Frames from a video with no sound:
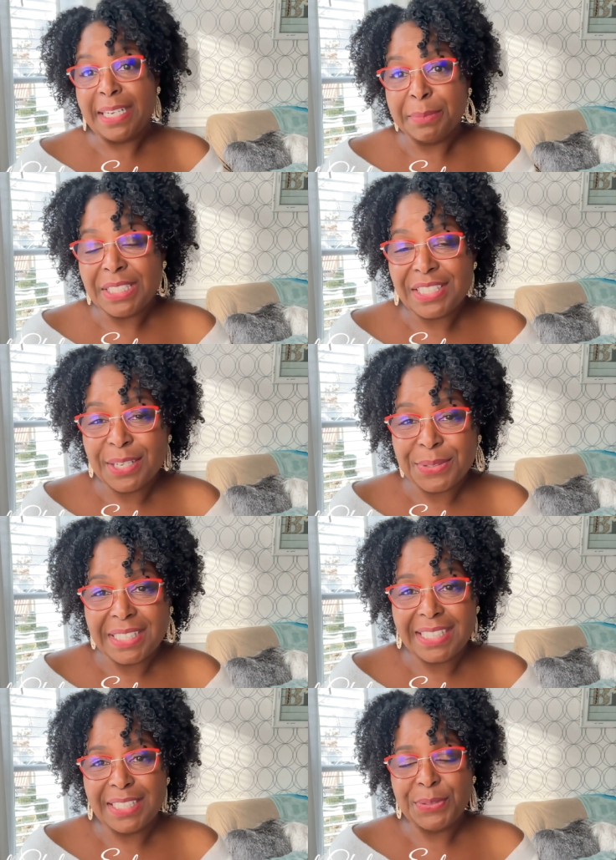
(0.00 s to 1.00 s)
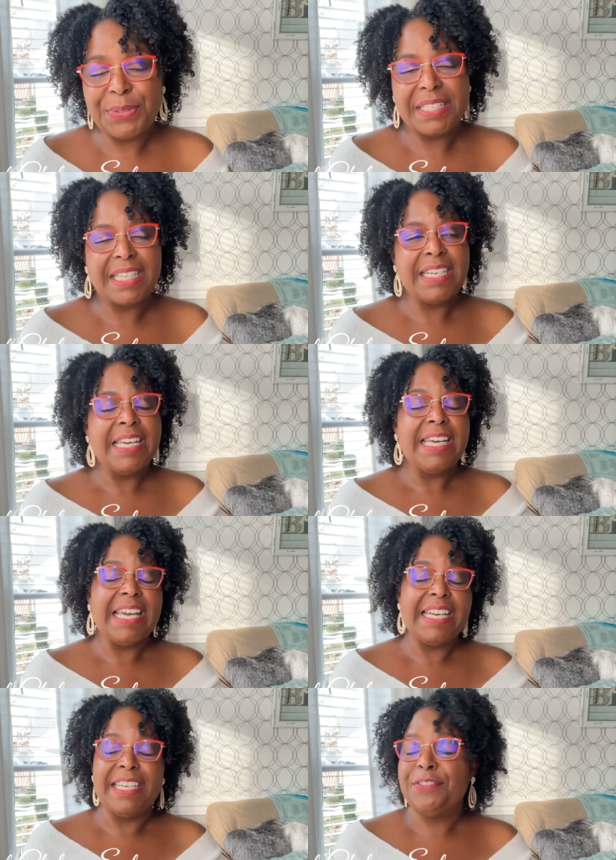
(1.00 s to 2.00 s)
name is Chelsea Knutson,
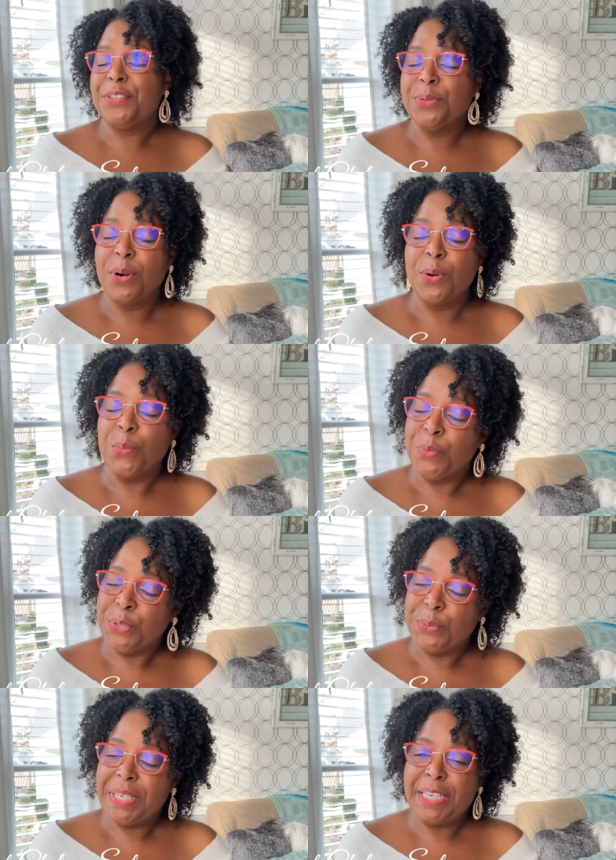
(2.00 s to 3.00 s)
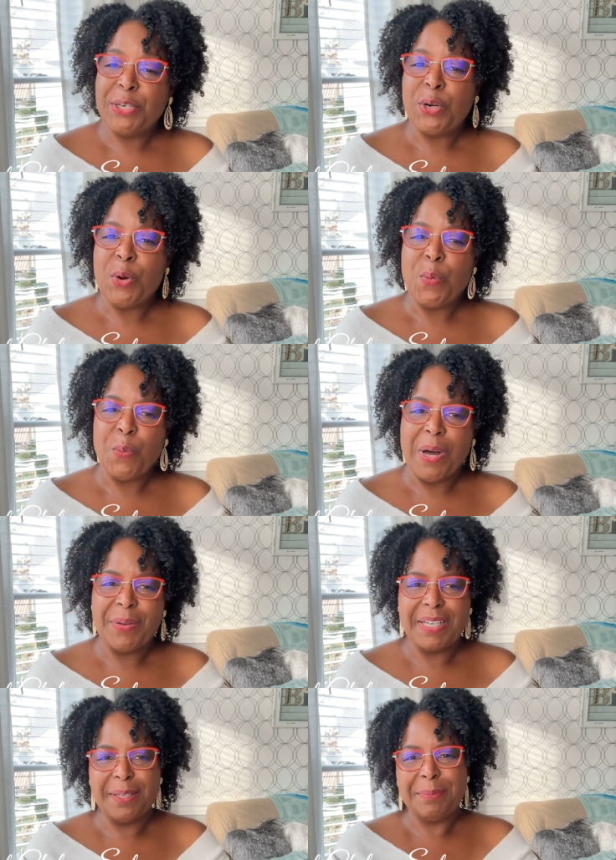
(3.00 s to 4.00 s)
and if you are new here,
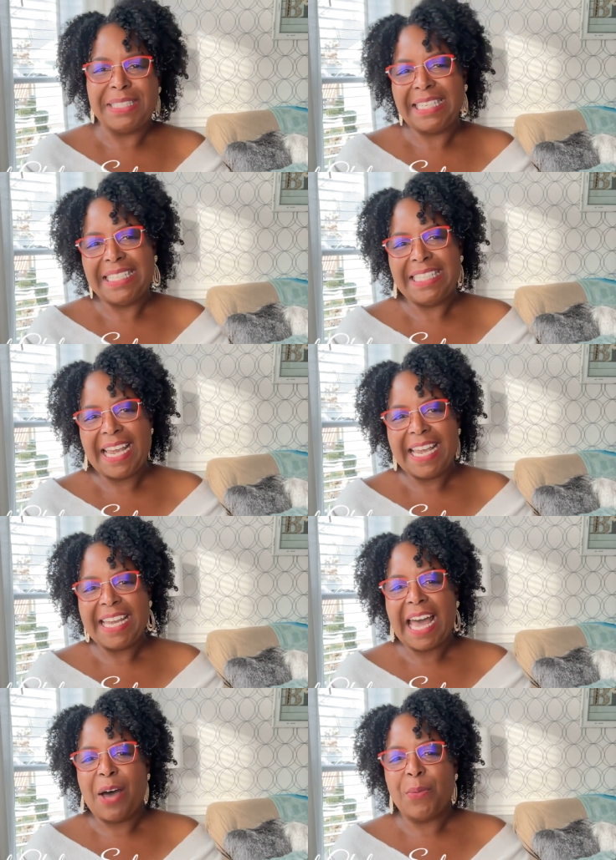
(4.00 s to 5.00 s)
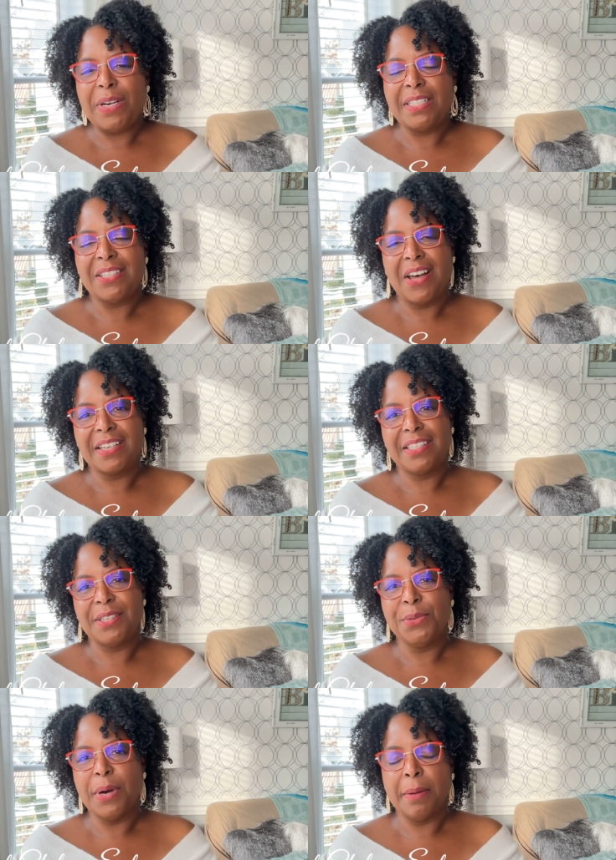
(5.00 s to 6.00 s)
welcome. Today I want to talk to
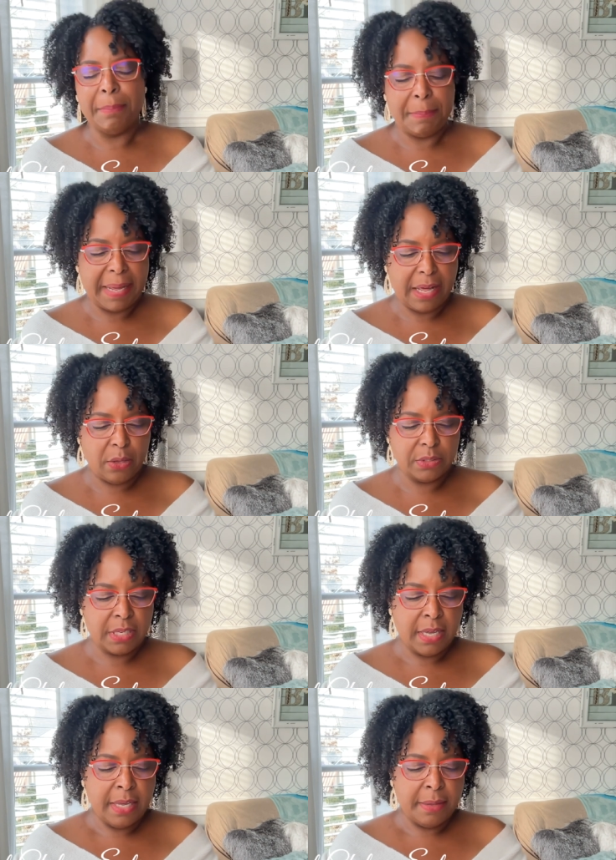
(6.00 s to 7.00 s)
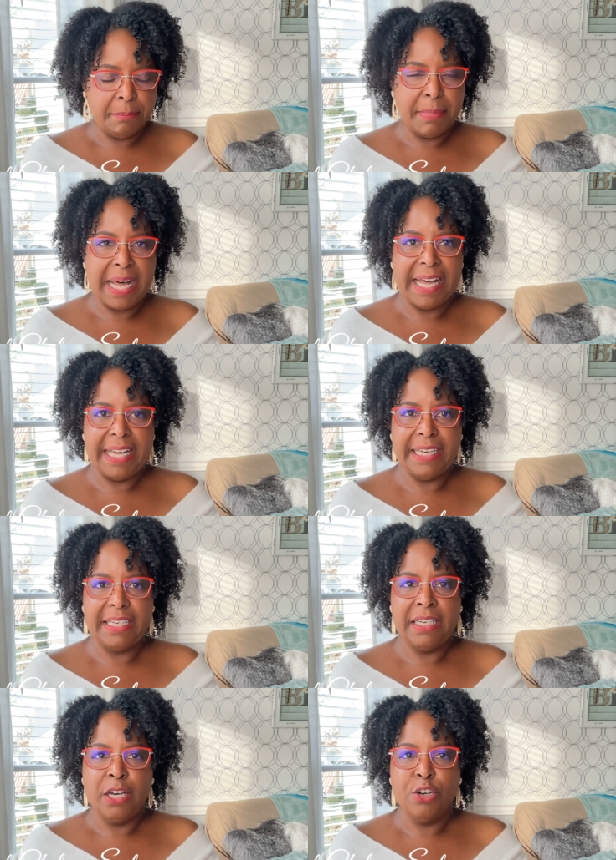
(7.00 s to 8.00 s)
you about
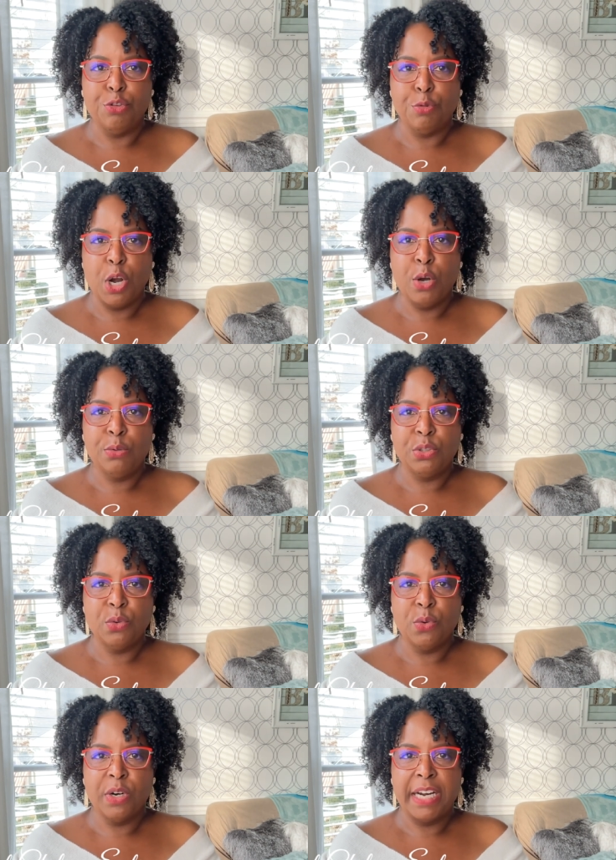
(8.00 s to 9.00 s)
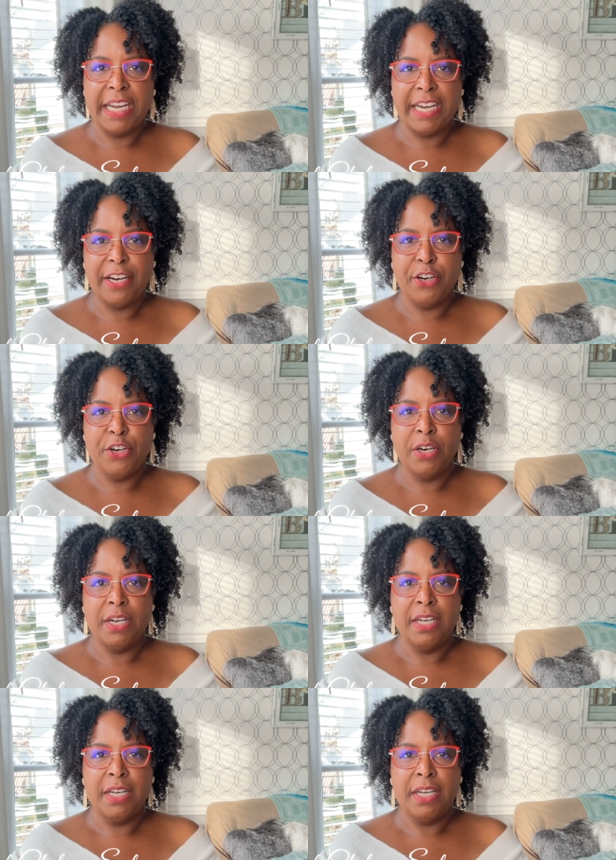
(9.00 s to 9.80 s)
my Grow Your Hair